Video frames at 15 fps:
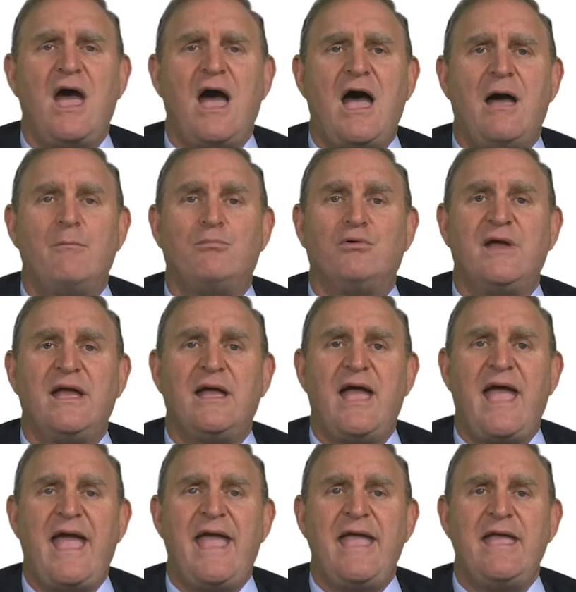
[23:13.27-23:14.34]
uh, bring
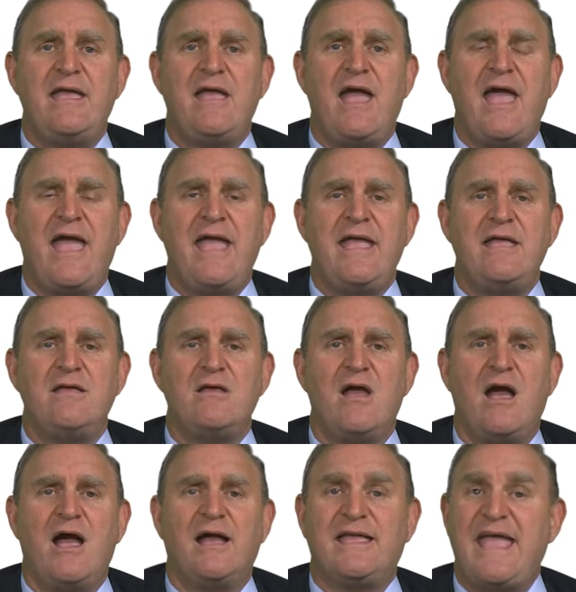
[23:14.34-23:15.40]
a, a,
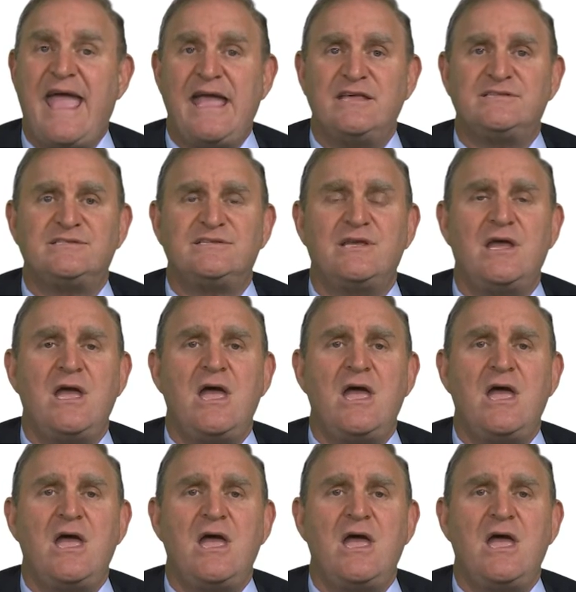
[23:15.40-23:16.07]
a case